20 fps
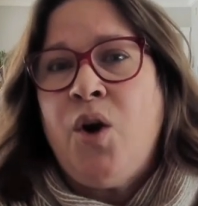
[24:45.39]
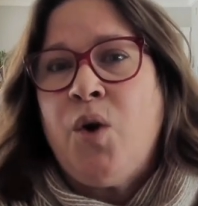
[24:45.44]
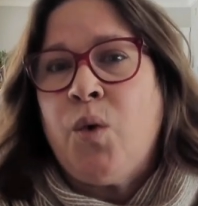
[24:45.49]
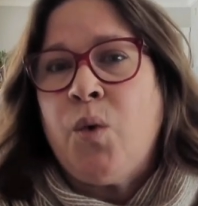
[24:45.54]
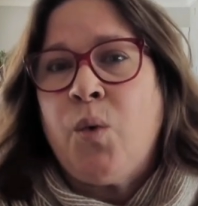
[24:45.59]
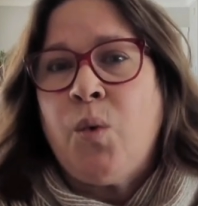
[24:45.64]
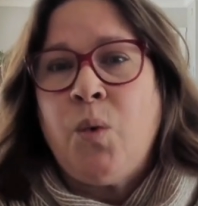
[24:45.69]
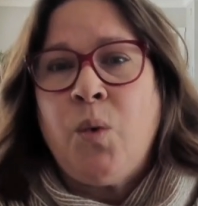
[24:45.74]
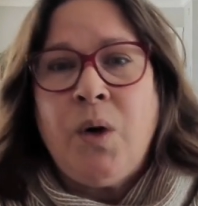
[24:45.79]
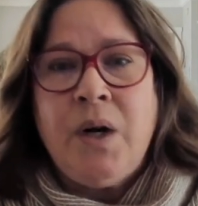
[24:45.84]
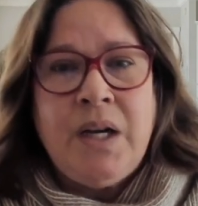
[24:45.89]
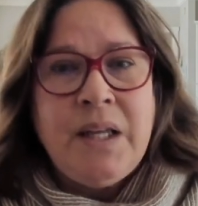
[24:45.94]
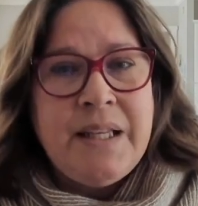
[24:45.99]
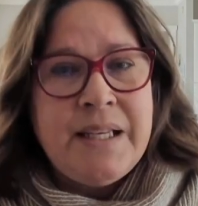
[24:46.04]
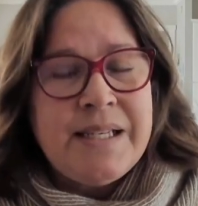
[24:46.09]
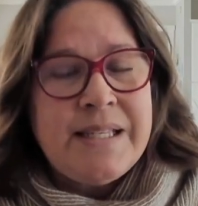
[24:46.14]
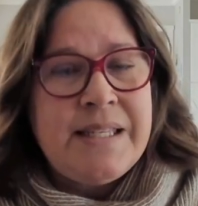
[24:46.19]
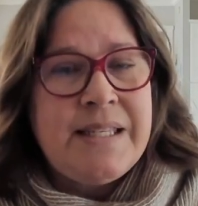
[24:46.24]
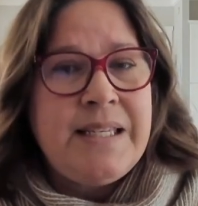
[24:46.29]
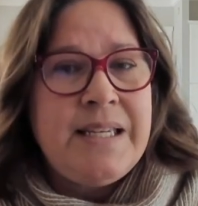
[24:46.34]

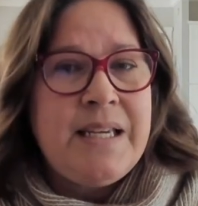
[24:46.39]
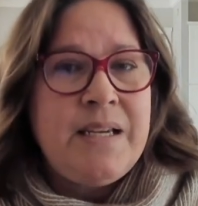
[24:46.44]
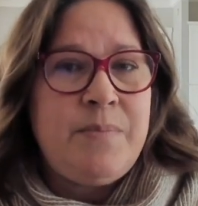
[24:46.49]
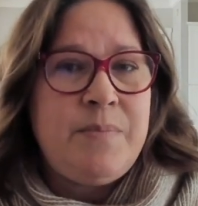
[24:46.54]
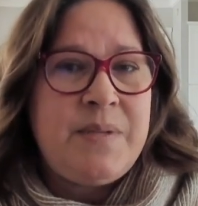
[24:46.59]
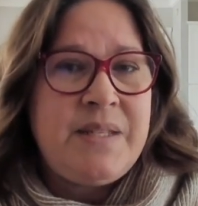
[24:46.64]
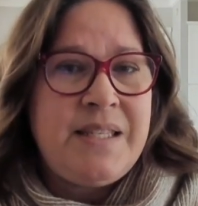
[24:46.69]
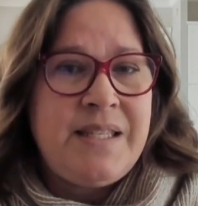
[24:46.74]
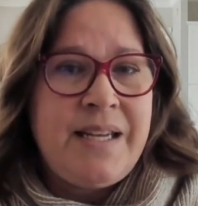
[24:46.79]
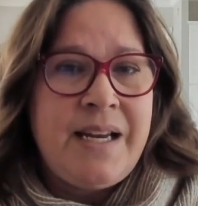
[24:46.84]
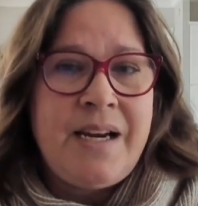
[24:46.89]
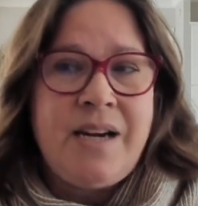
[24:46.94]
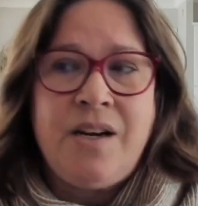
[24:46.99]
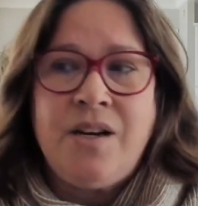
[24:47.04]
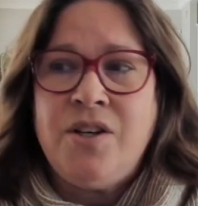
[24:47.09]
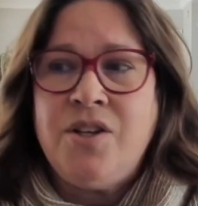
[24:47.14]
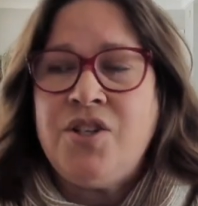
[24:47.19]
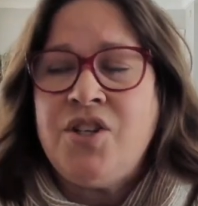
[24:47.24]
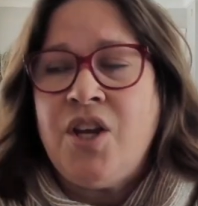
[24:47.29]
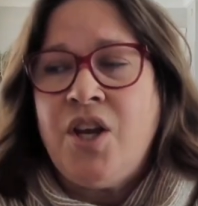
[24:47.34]
really steep
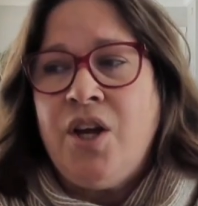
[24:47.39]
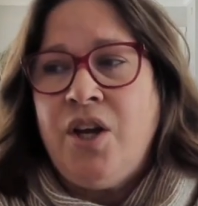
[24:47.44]
stairs,